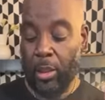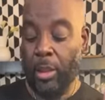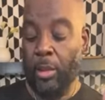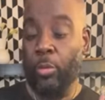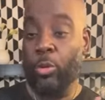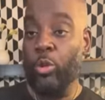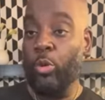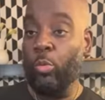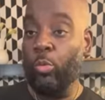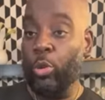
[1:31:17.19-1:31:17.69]

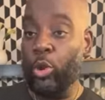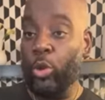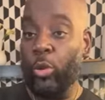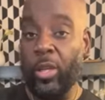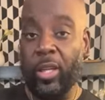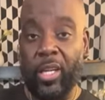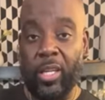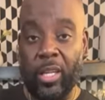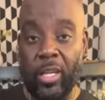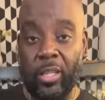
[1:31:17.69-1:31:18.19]
Would you, would you
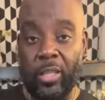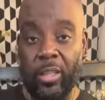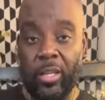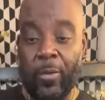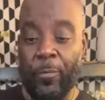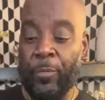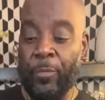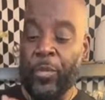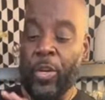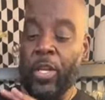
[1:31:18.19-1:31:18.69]
look at this?
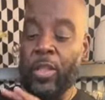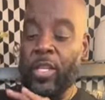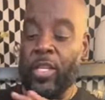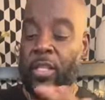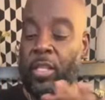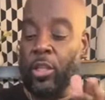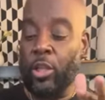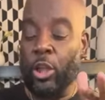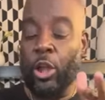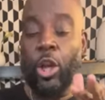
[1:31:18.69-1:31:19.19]

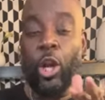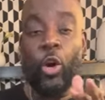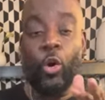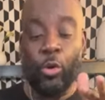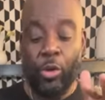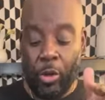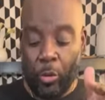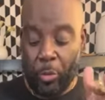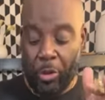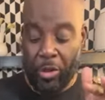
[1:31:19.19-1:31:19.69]
This is
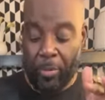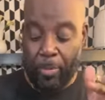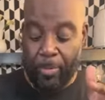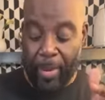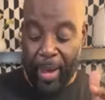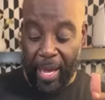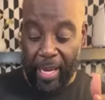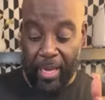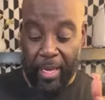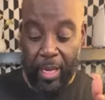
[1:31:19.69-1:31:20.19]
loaded with
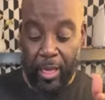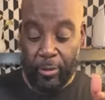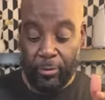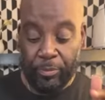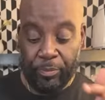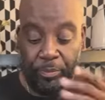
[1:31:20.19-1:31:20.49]
bacon.